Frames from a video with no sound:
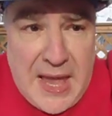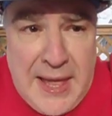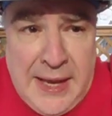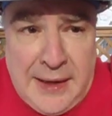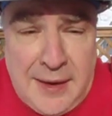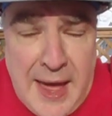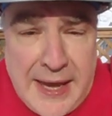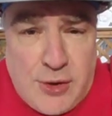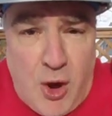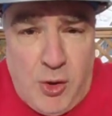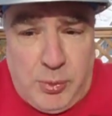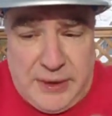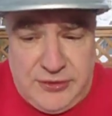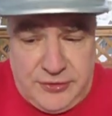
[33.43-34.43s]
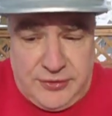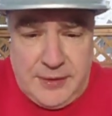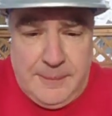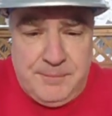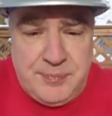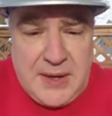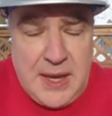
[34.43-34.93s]
And like always,
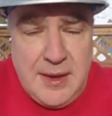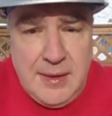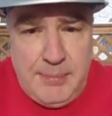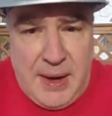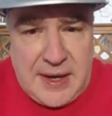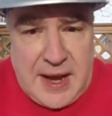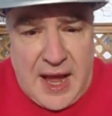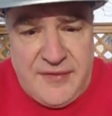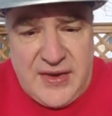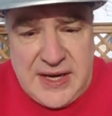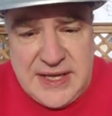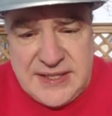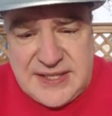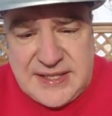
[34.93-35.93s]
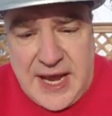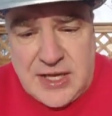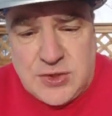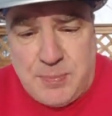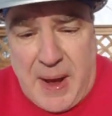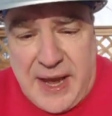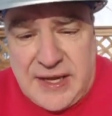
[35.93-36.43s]
Buckeye Vinny
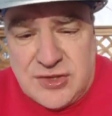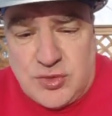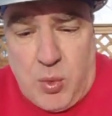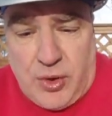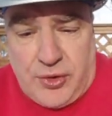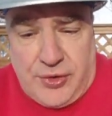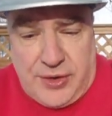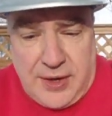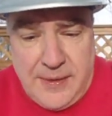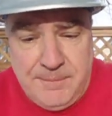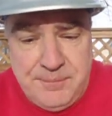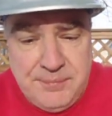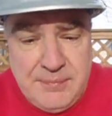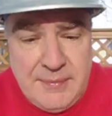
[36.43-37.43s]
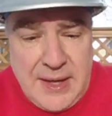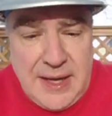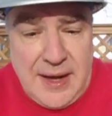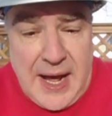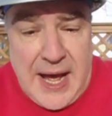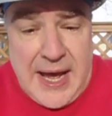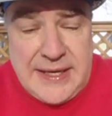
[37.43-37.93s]
stays by his word.
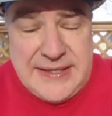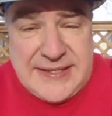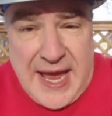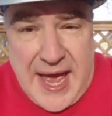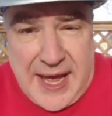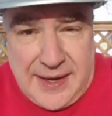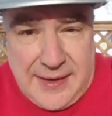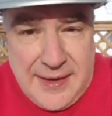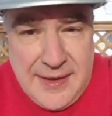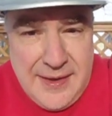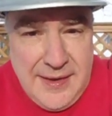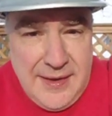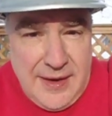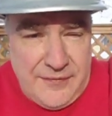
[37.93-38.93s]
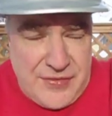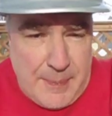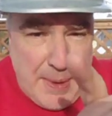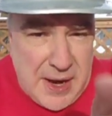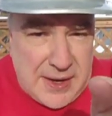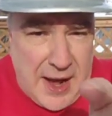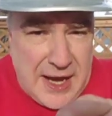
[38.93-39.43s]
I said, if the
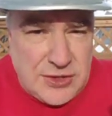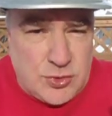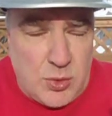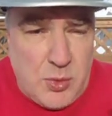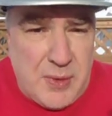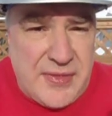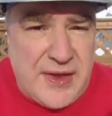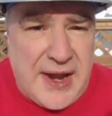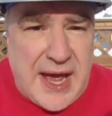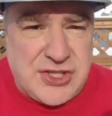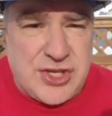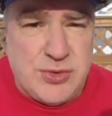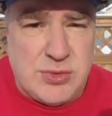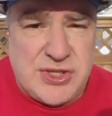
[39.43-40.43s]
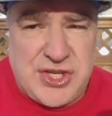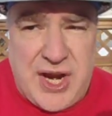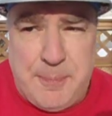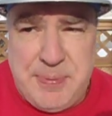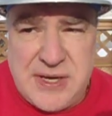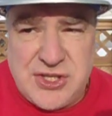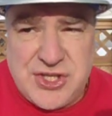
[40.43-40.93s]
Buckeyes were to win the national
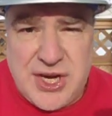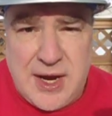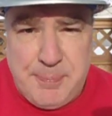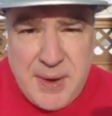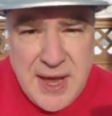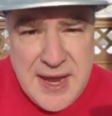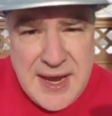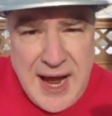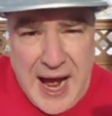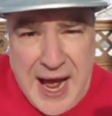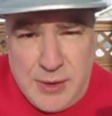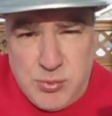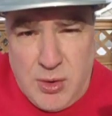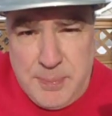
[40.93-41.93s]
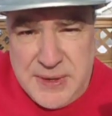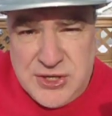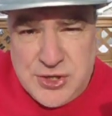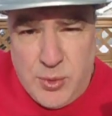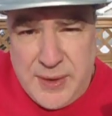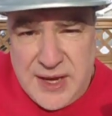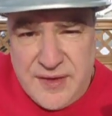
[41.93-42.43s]
championship, I will be
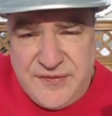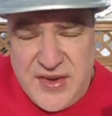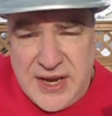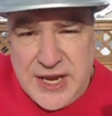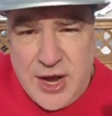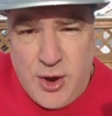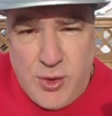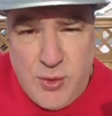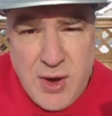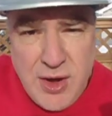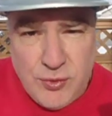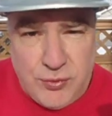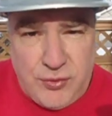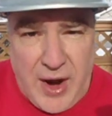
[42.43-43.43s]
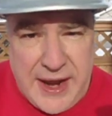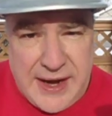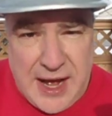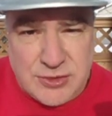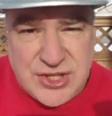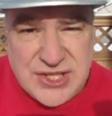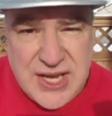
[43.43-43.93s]
doing a video right
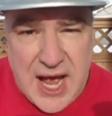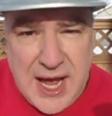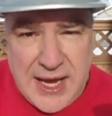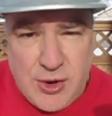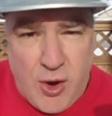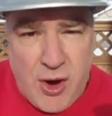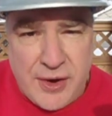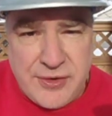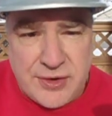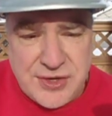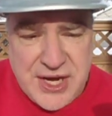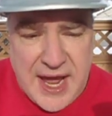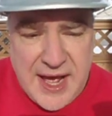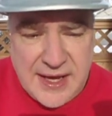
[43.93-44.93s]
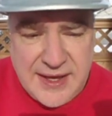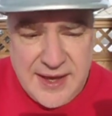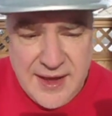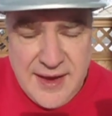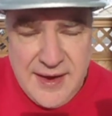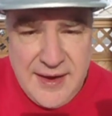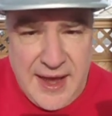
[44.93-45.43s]
outside on our deck,
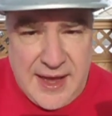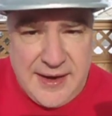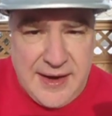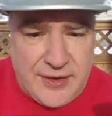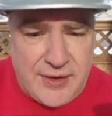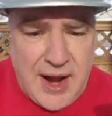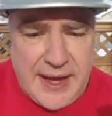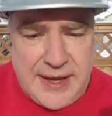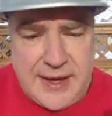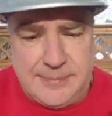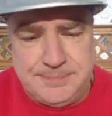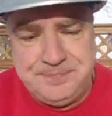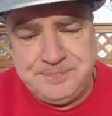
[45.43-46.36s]
and here I am.